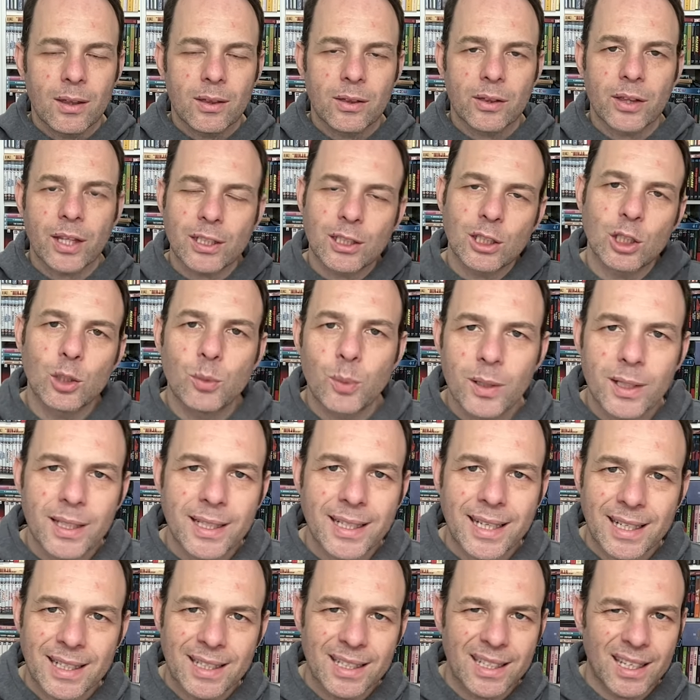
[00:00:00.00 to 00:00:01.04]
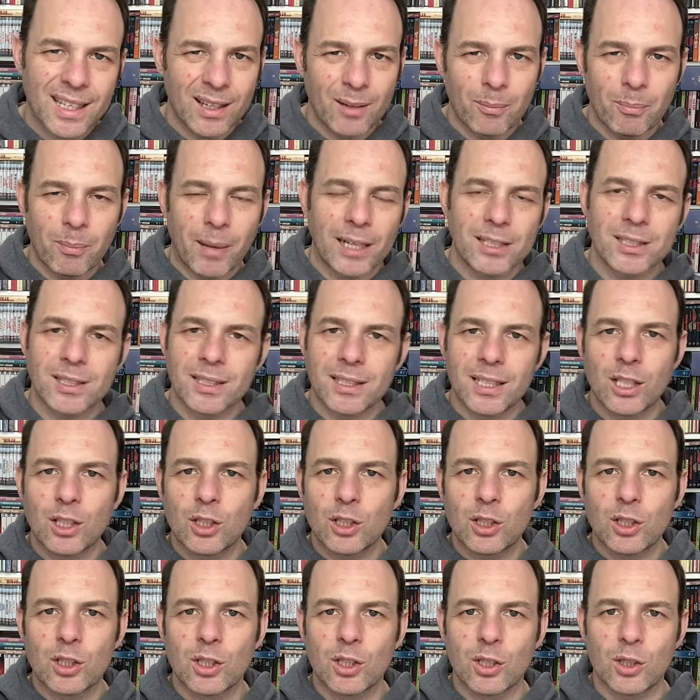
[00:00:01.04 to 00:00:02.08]
this is where you kind of get
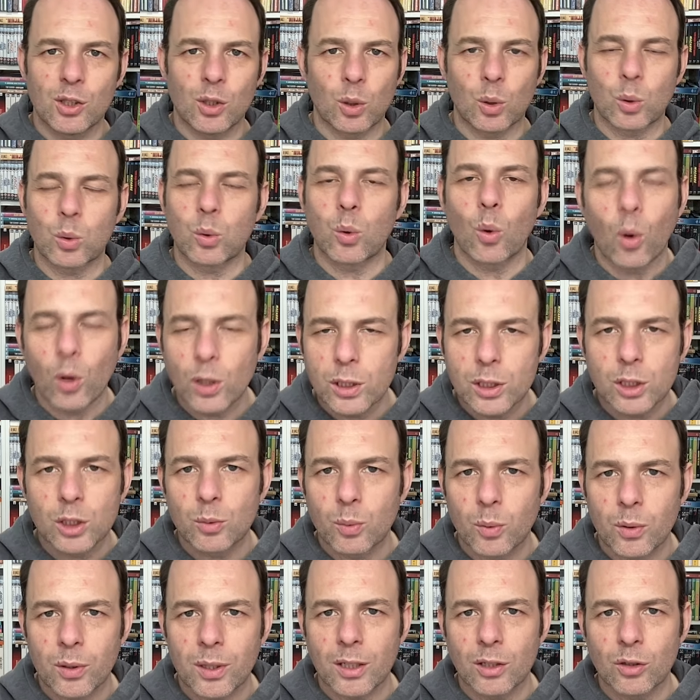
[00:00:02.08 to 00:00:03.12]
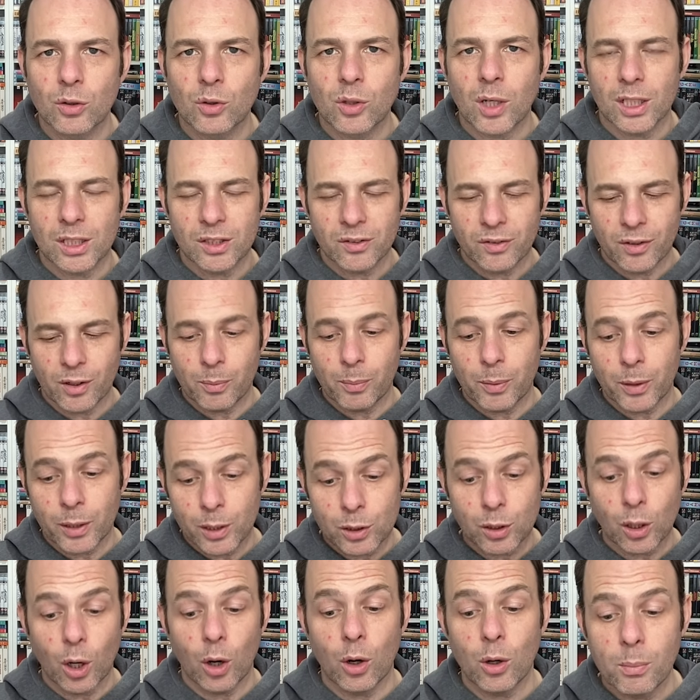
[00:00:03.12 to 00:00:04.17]
machinations lost within transfer,
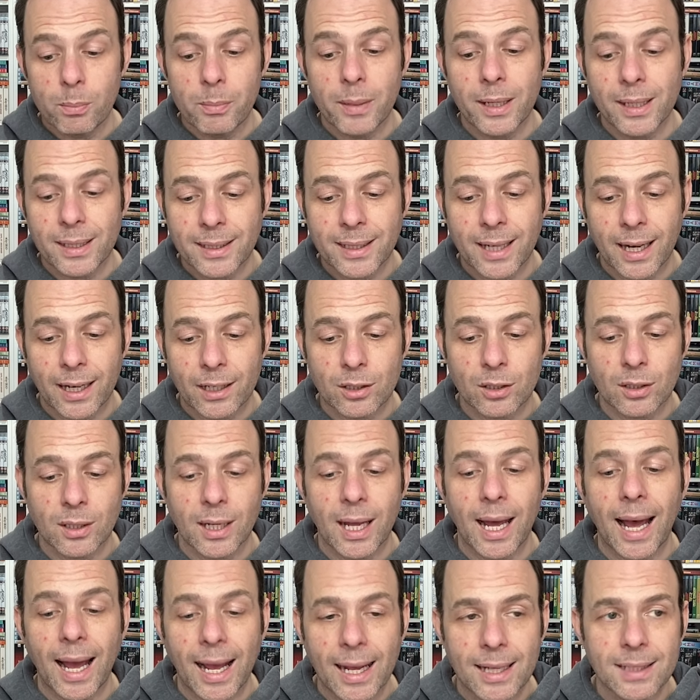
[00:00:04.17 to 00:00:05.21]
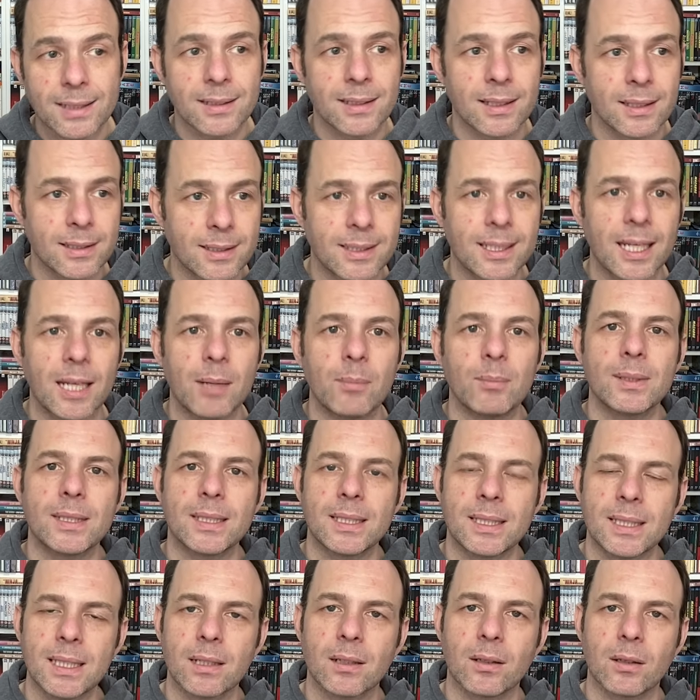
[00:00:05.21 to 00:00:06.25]
because our main character has the same
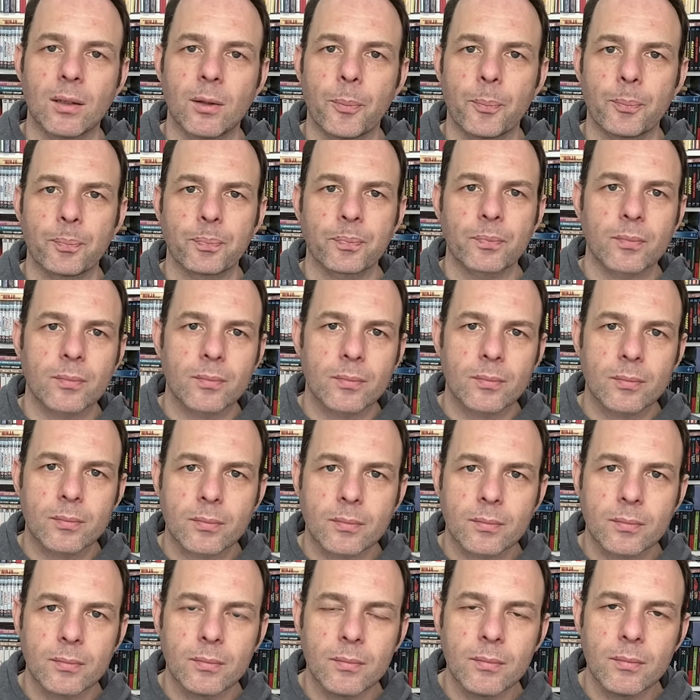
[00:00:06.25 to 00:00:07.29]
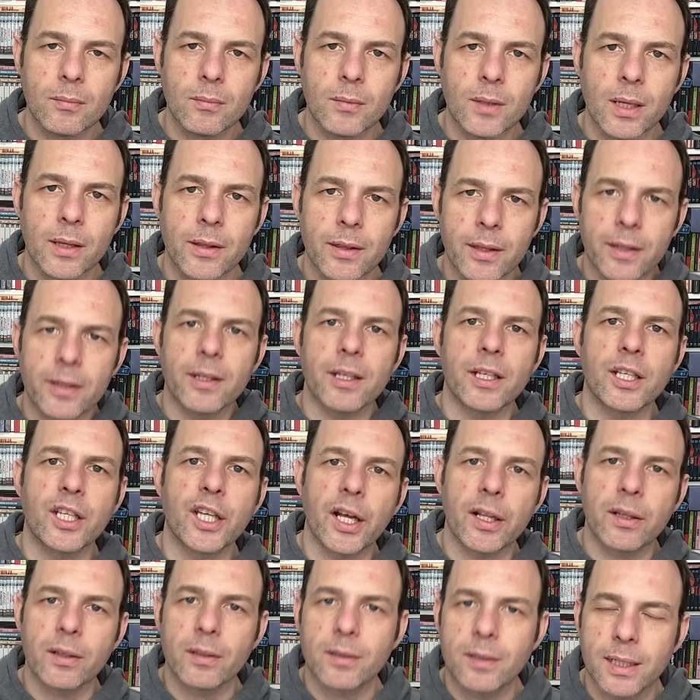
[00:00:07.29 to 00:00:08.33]
seal that the
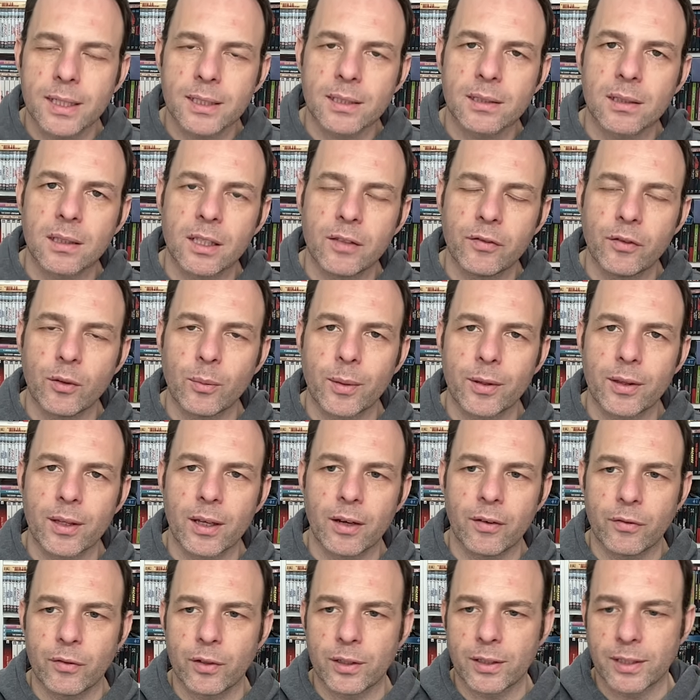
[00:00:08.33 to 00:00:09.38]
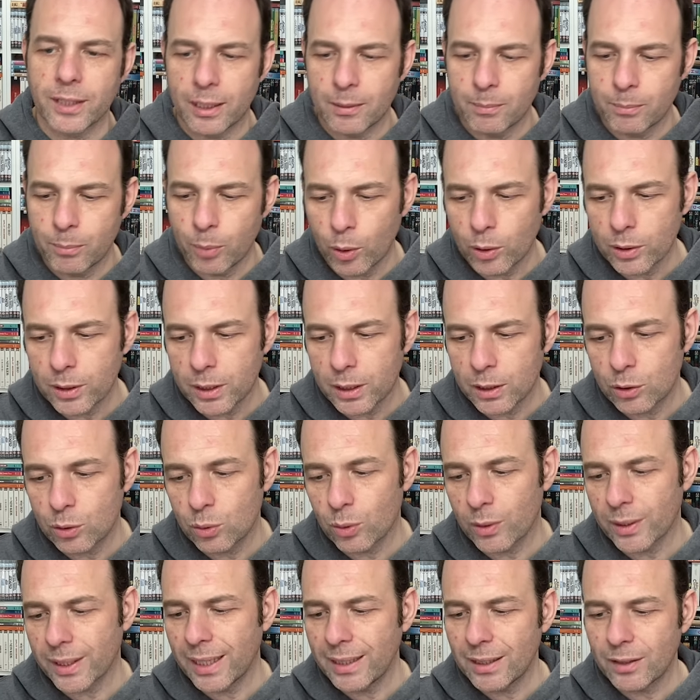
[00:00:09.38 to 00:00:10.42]
killer is leaving with every dead body. So
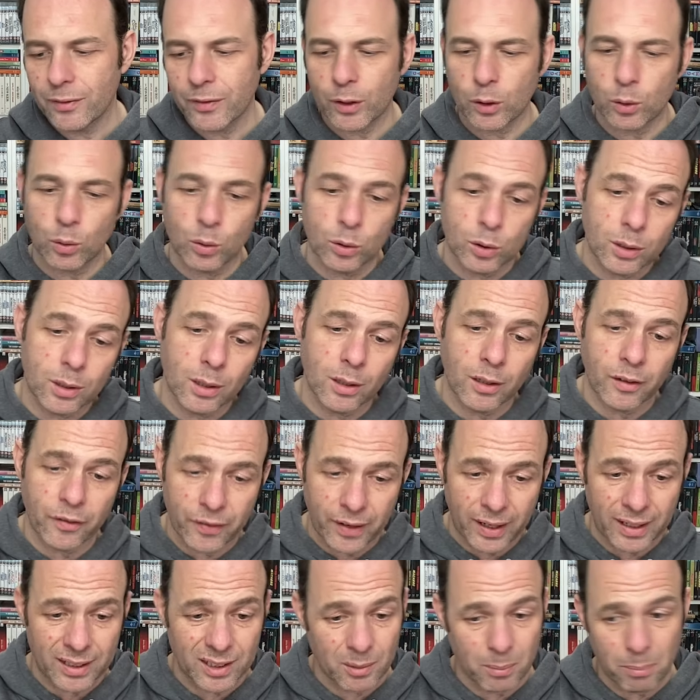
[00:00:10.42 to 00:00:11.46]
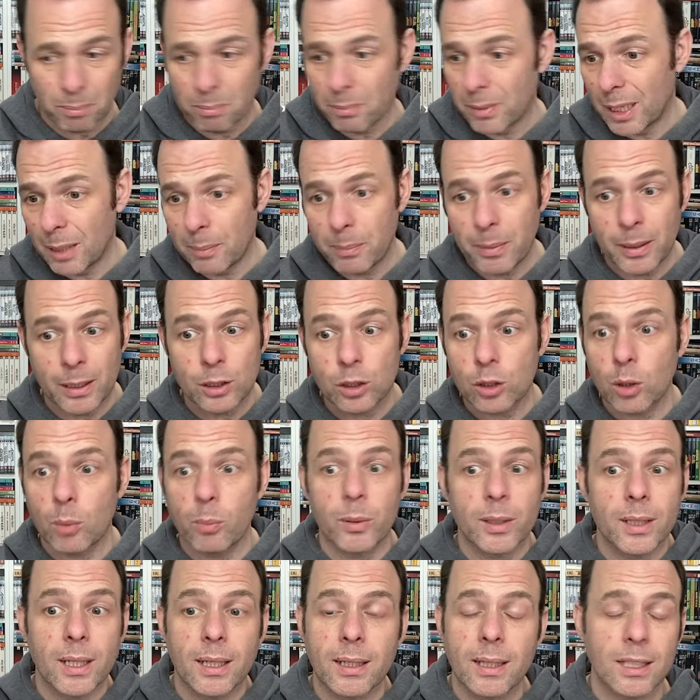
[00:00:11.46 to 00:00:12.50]
it kind of alludes to the fact that maybe
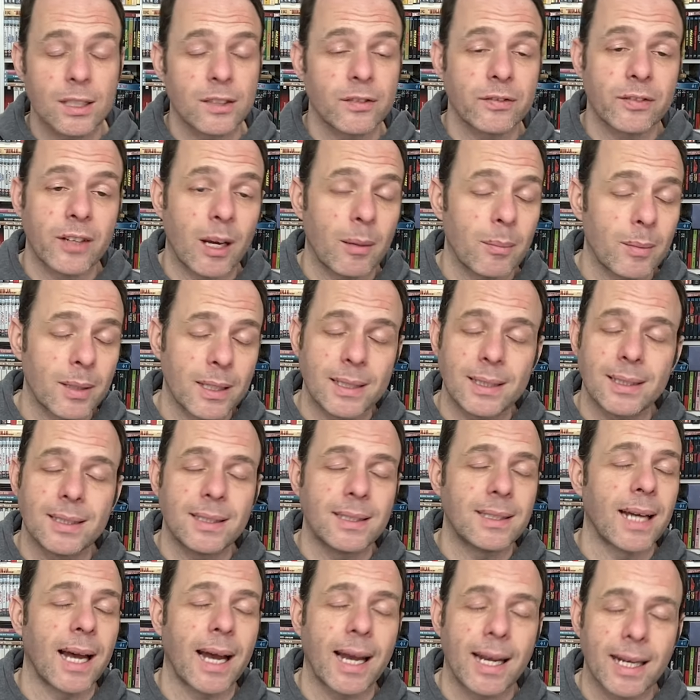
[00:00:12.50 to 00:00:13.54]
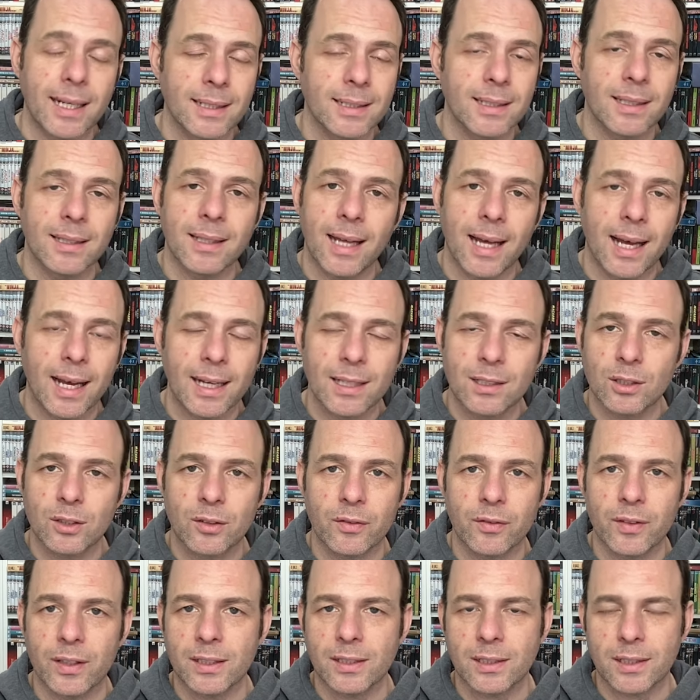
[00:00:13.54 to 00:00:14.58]
someone in his family died at the hands
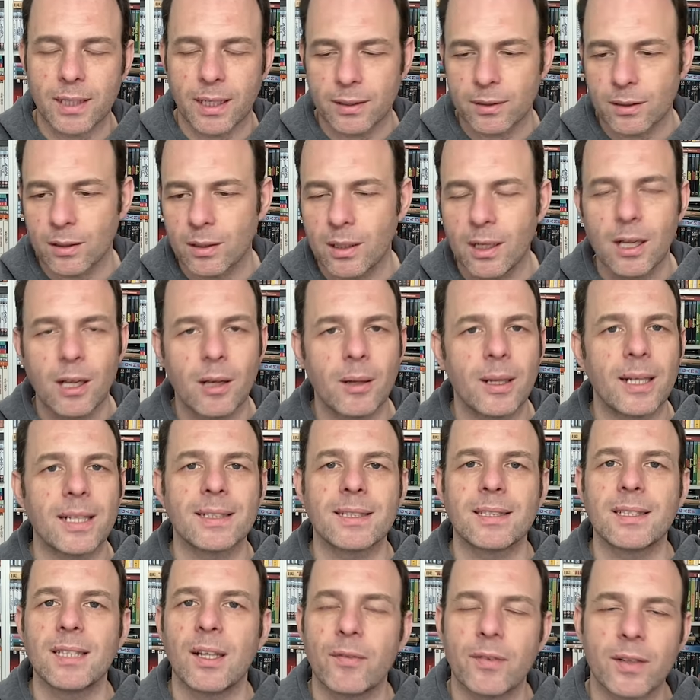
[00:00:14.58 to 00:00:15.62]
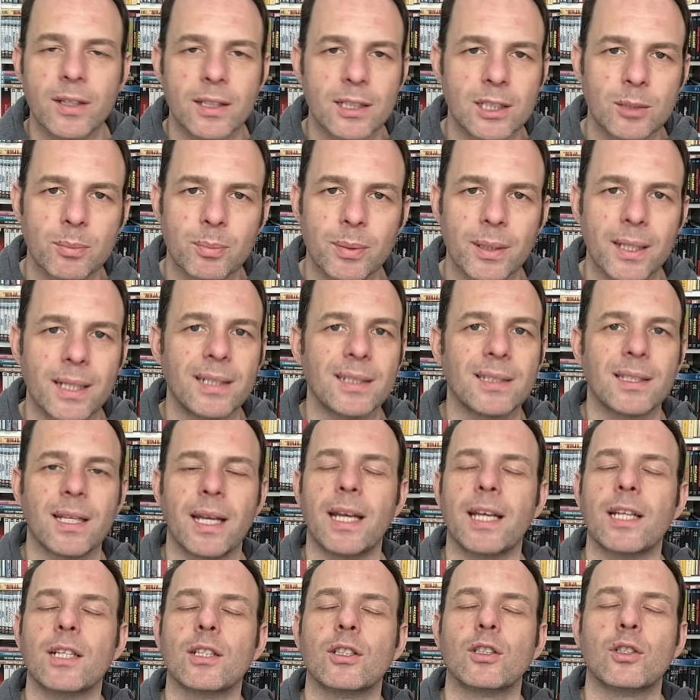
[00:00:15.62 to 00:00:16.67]
of this character. It's never explained,
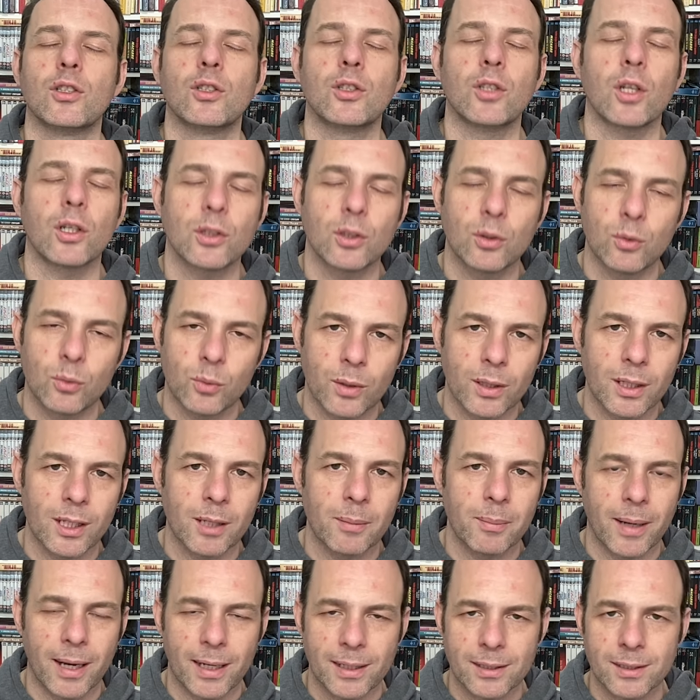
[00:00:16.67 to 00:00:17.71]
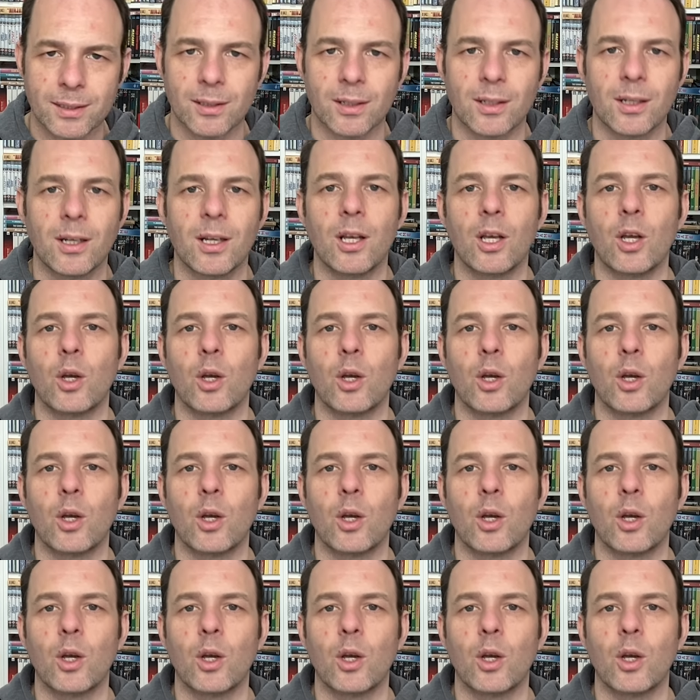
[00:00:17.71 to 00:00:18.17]
it doesn't really matter.